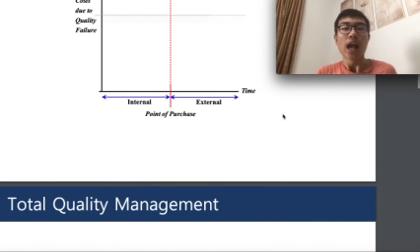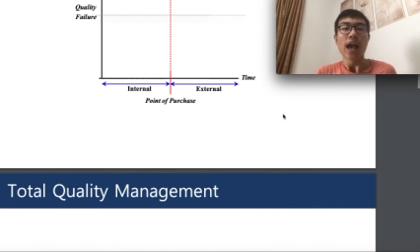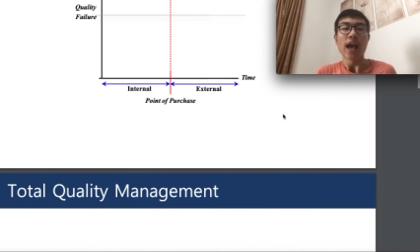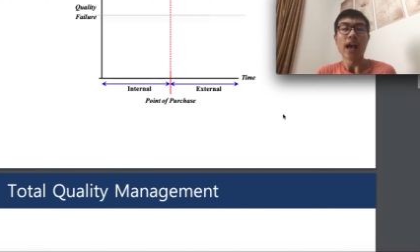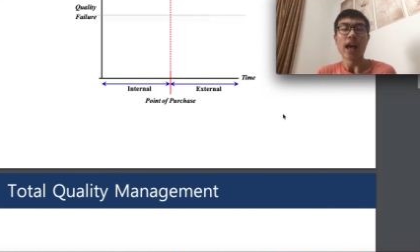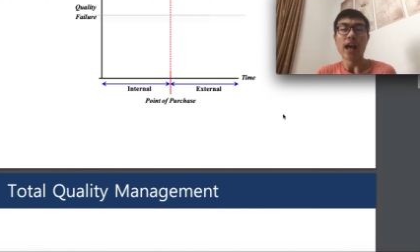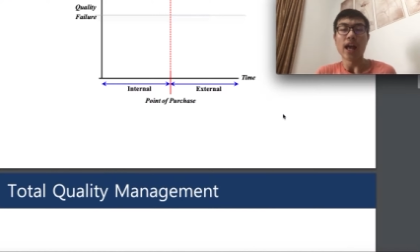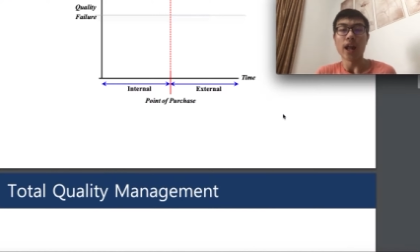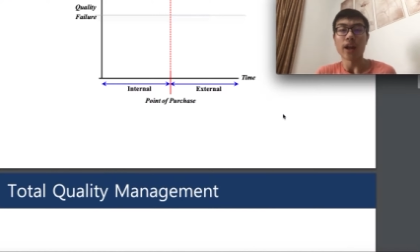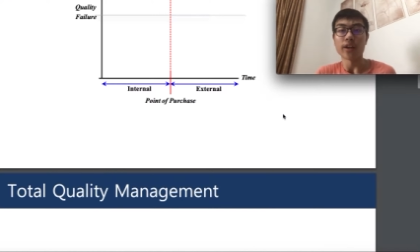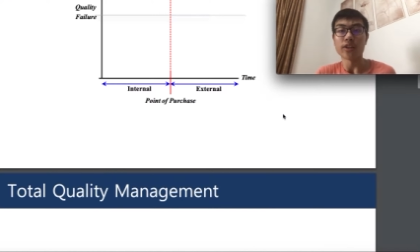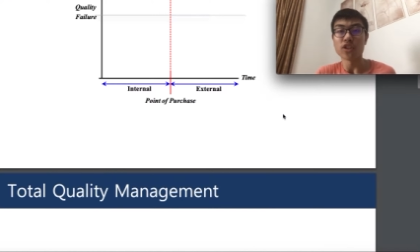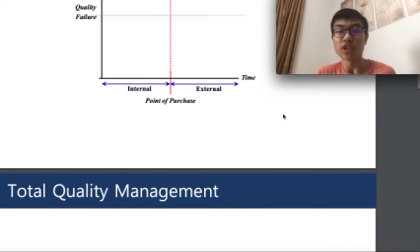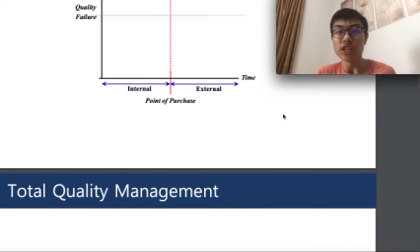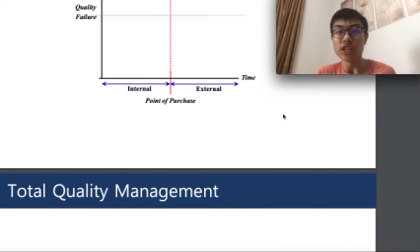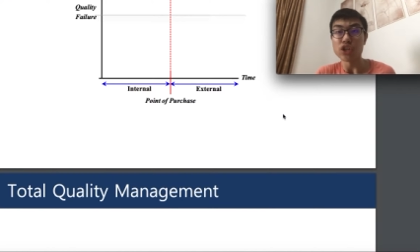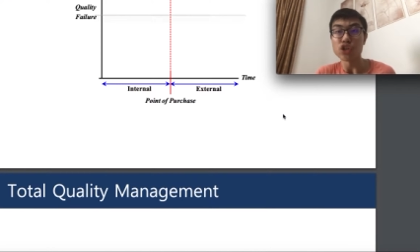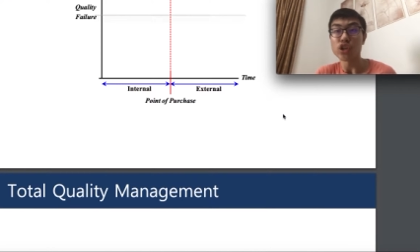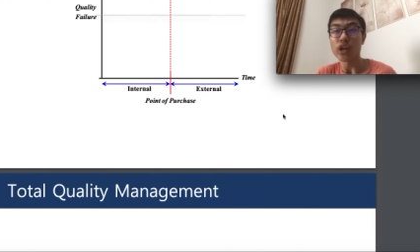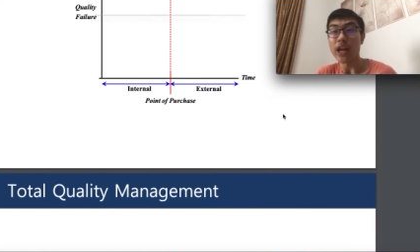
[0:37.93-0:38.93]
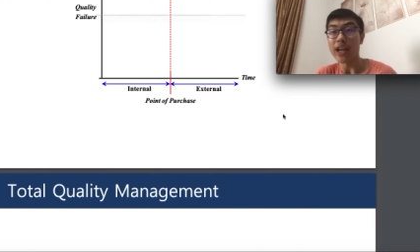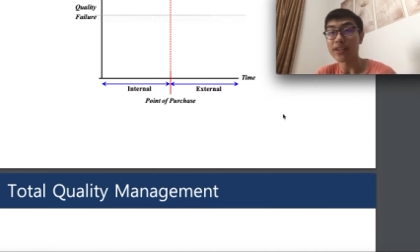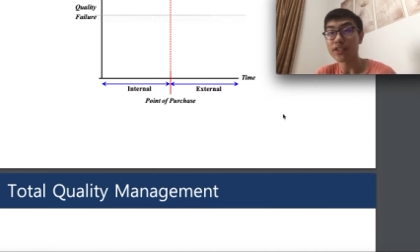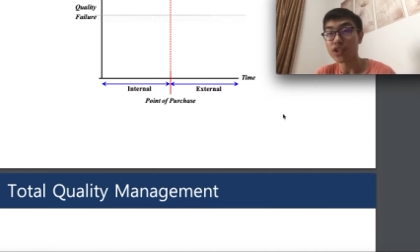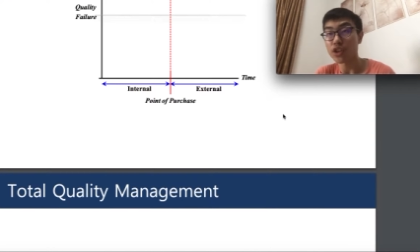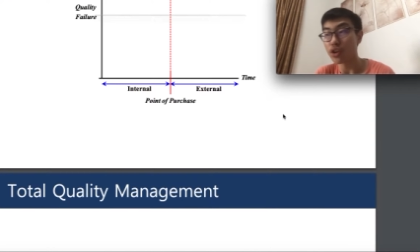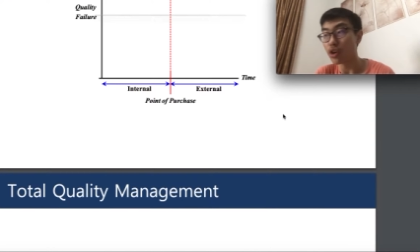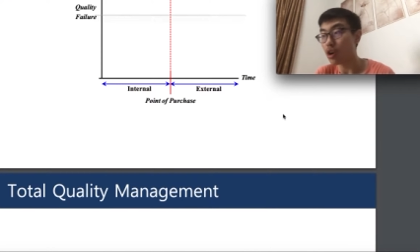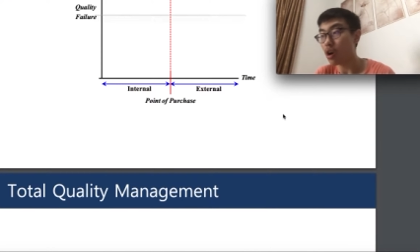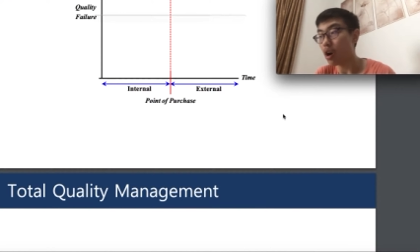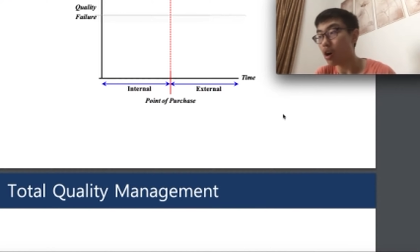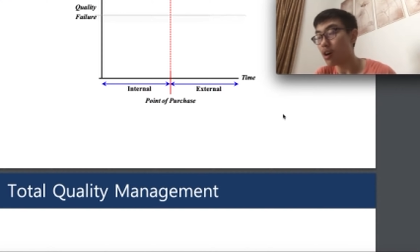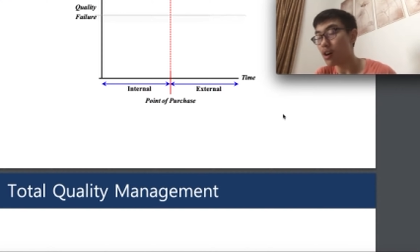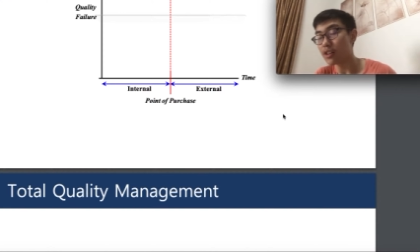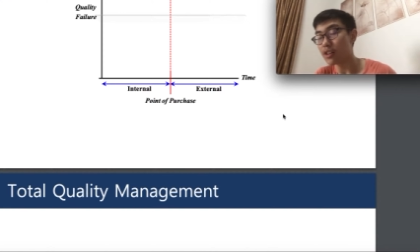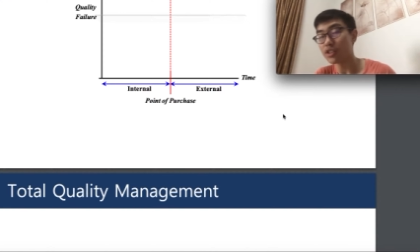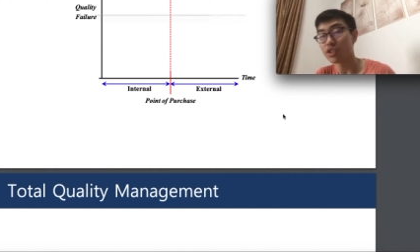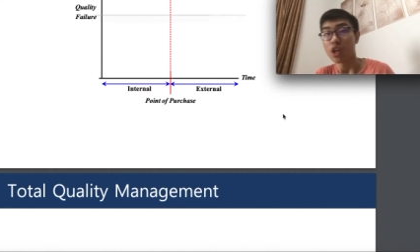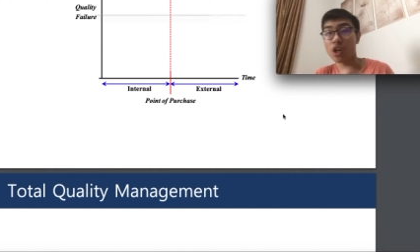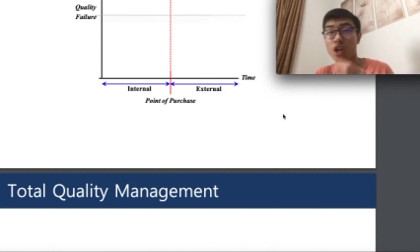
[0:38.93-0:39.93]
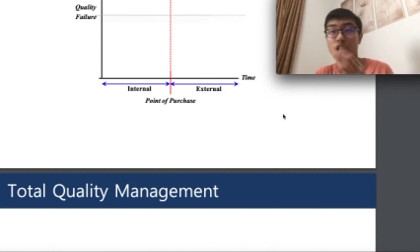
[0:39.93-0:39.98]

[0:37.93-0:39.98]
And external costs,